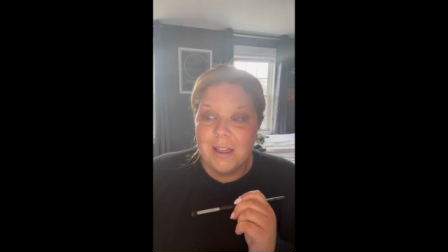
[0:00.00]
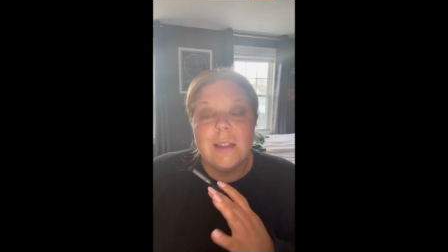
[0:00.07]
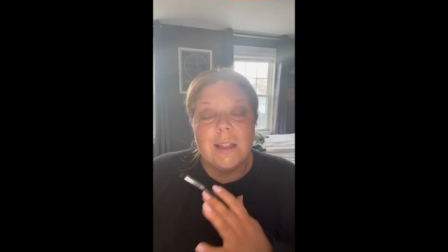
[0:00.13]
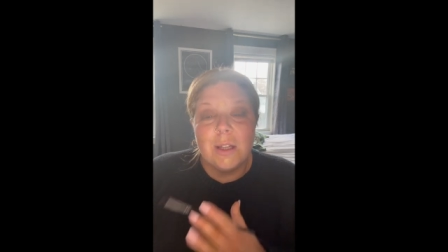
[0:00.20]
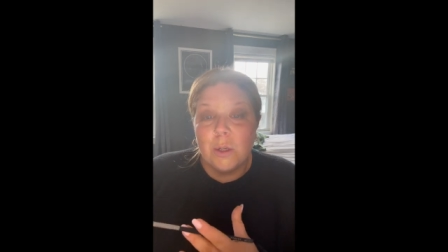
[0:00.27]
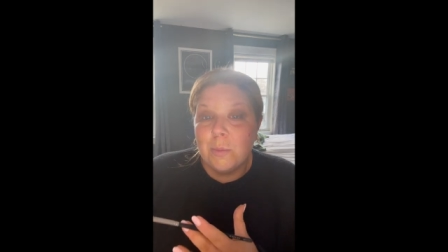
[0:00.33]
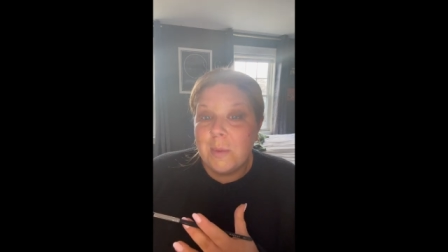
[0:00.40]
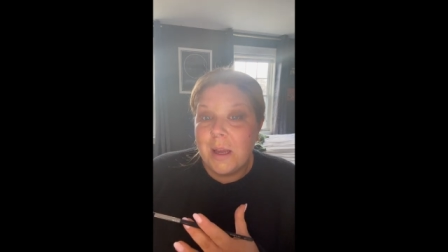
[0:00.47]

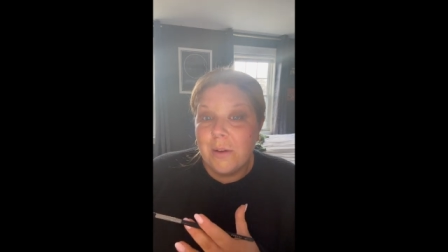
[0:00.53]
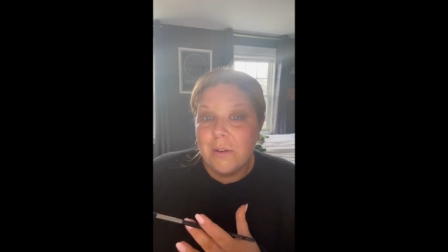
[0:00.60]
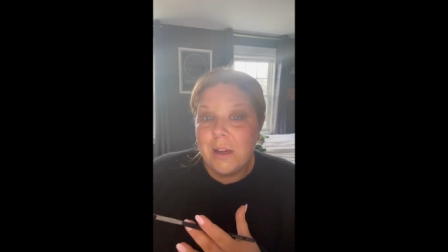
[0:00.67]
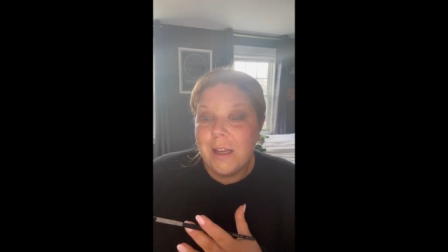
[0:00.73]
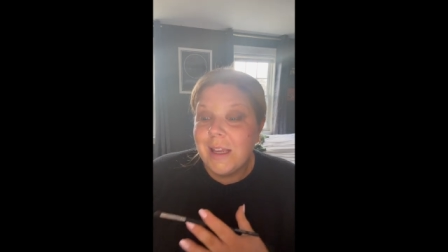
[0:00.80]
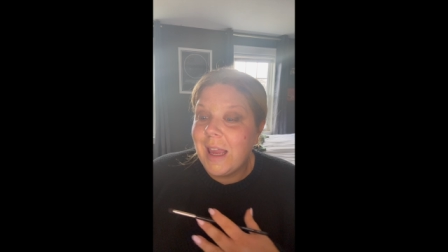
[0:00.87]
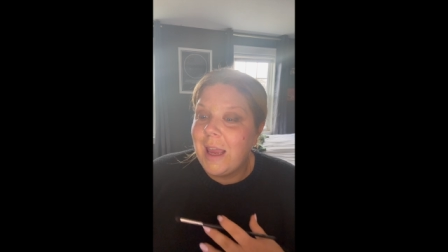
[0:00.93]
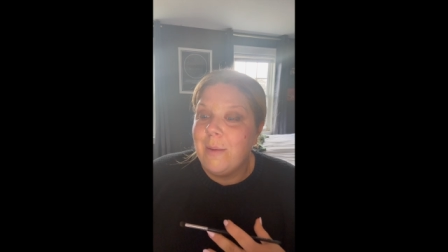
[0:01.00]
Little
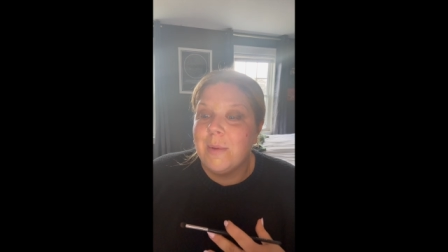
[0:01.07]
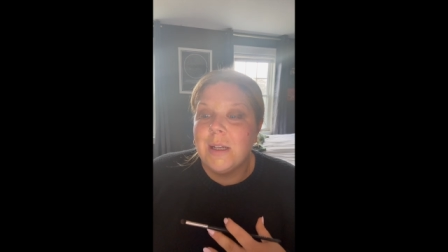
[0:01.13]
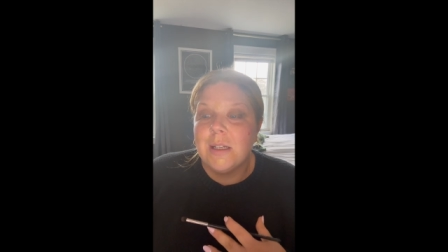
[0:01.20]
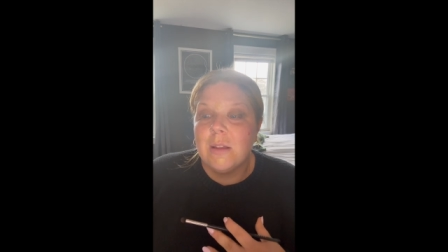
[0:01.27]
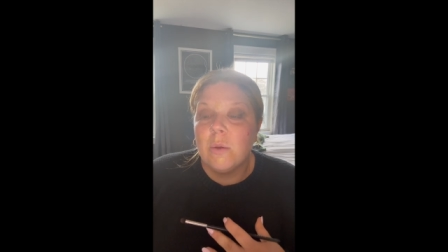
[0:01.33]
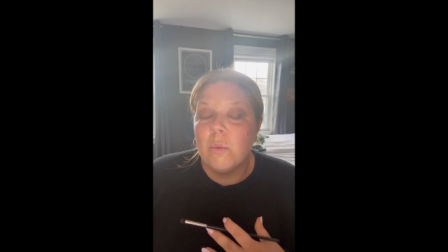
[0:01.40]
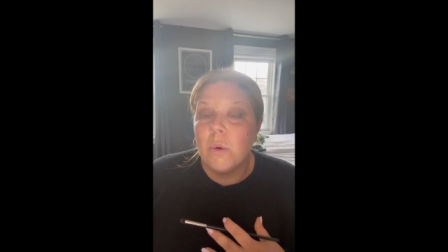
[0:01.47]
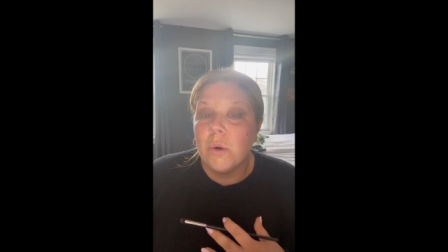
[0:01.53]
Mary came into
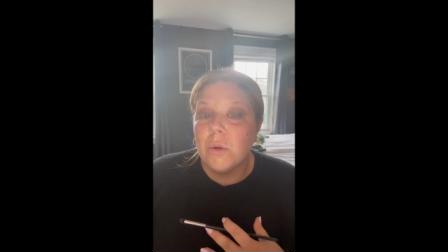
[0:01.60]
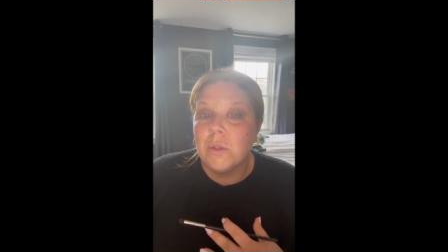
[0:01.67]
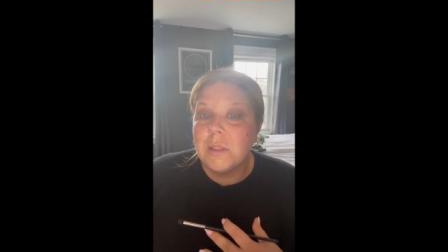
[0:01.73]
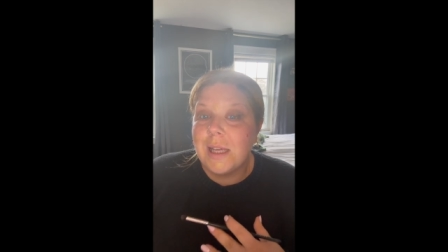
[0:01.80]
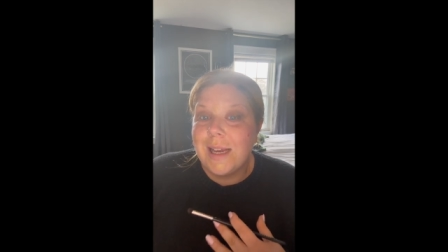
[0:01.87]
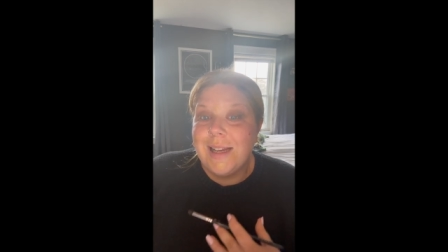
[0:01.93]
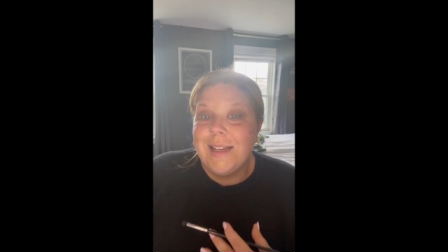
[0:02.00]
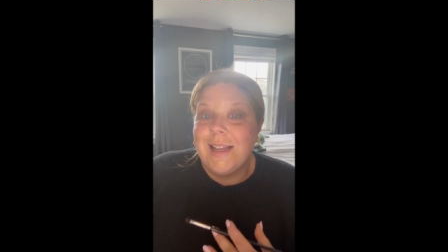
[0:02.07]
the world
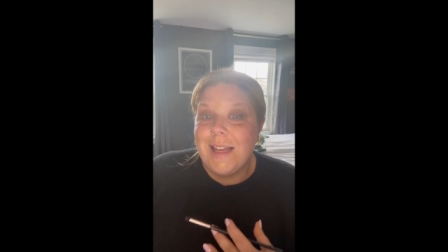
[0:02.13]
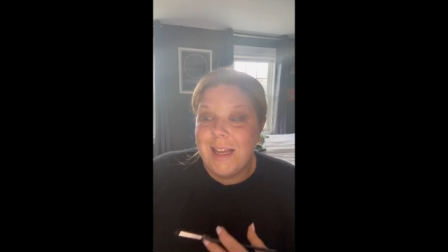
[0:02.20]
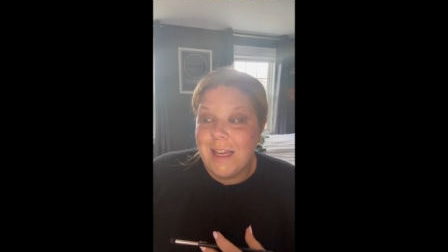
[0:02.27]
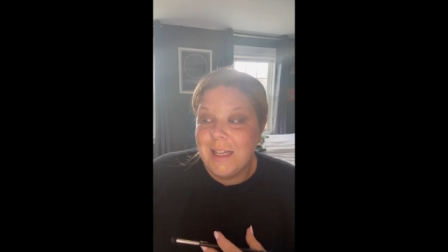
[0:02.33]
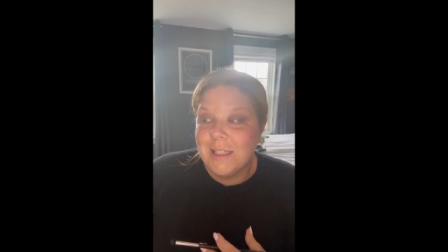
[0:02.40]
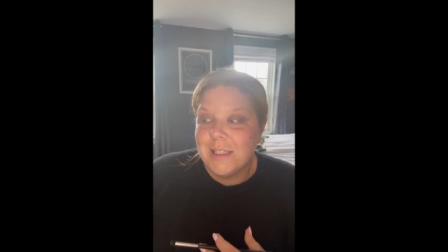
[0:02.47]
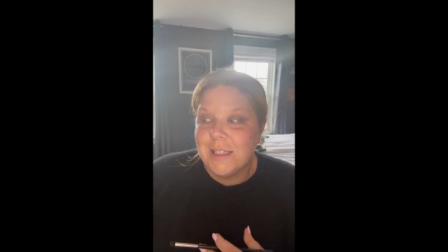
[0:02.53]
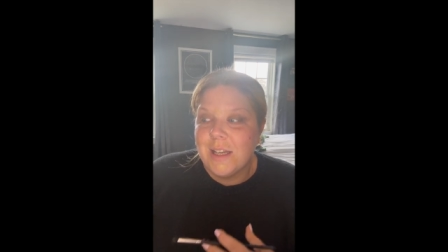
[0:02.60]
and
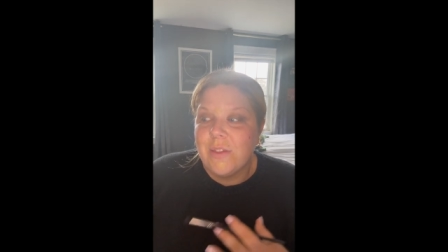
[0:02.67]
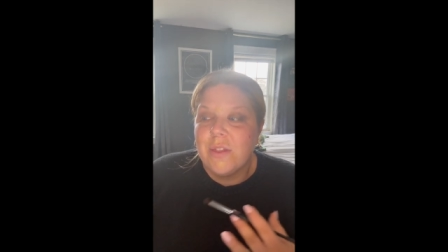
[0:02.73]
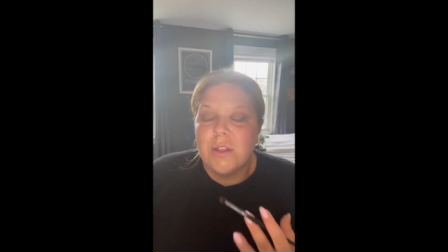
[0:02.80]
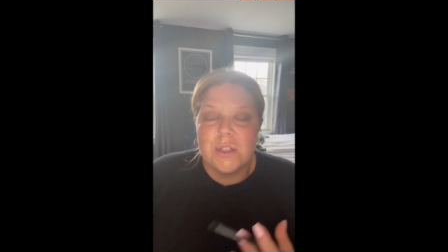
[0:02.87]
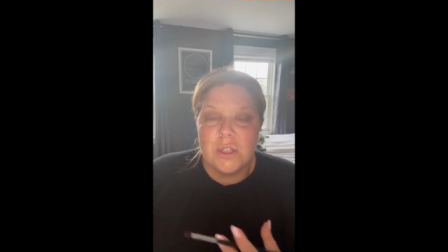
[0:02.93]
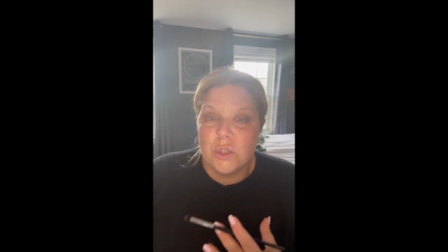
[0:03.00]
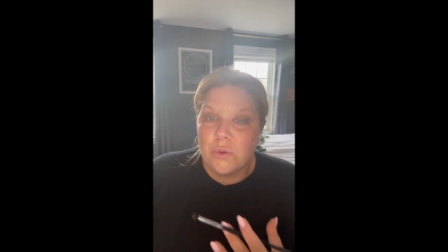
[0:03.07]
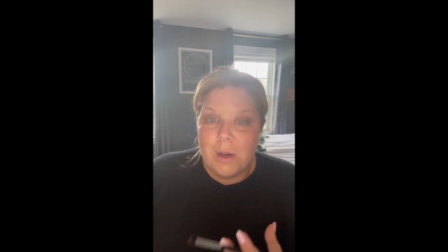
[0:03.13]
eased the
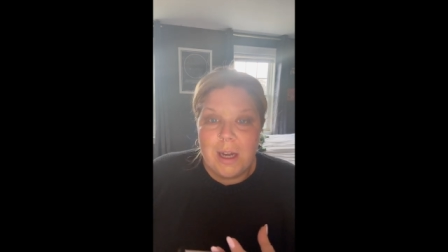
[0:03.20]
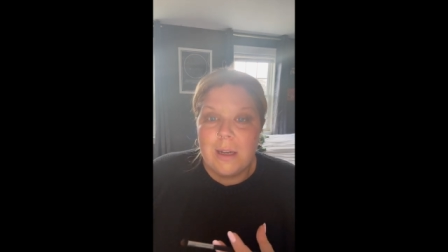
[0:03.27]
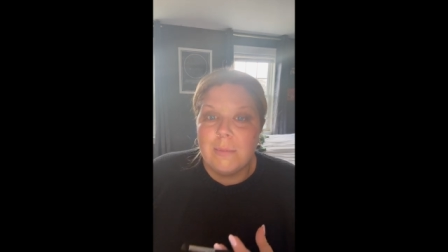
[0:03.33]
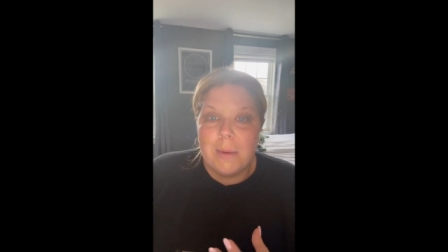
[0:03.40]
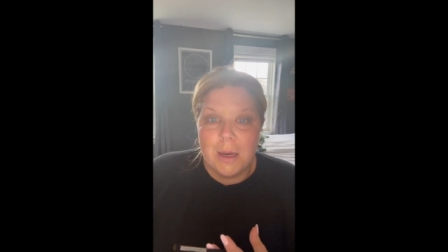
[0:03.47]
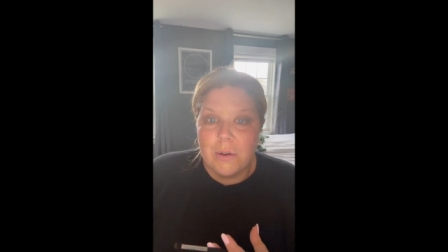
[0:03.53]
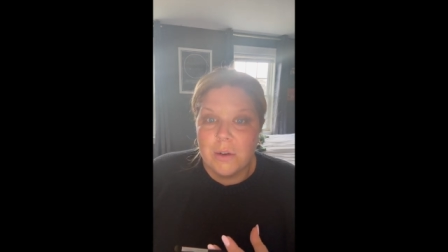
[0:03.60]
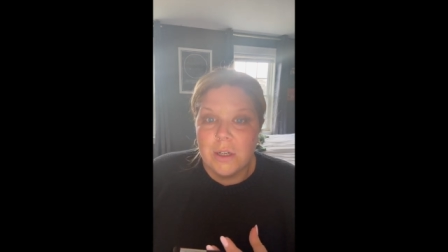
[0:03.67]
strained
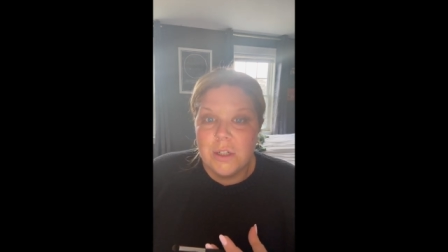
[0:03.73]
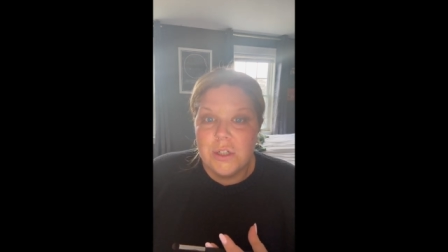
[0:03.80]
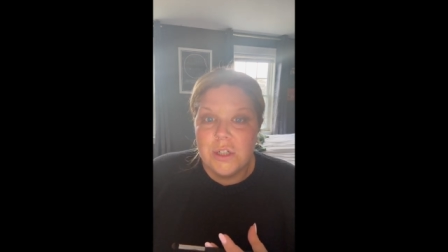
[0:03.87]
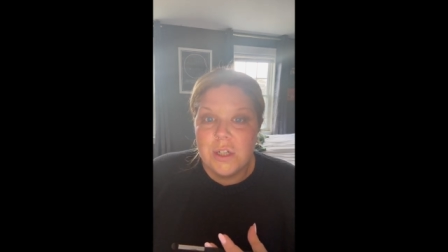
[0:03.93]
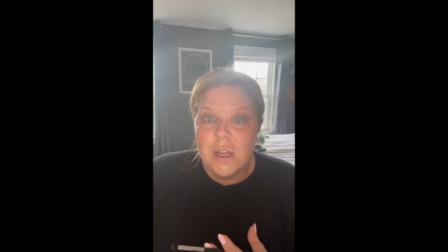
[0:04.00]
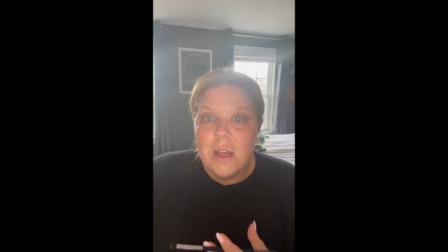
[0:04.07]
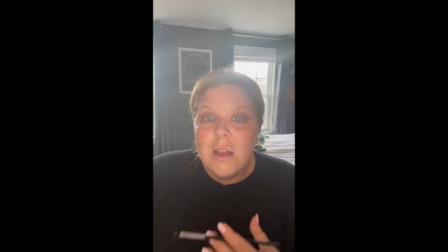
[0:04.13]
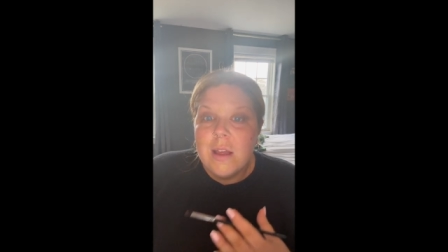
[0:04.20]
marriage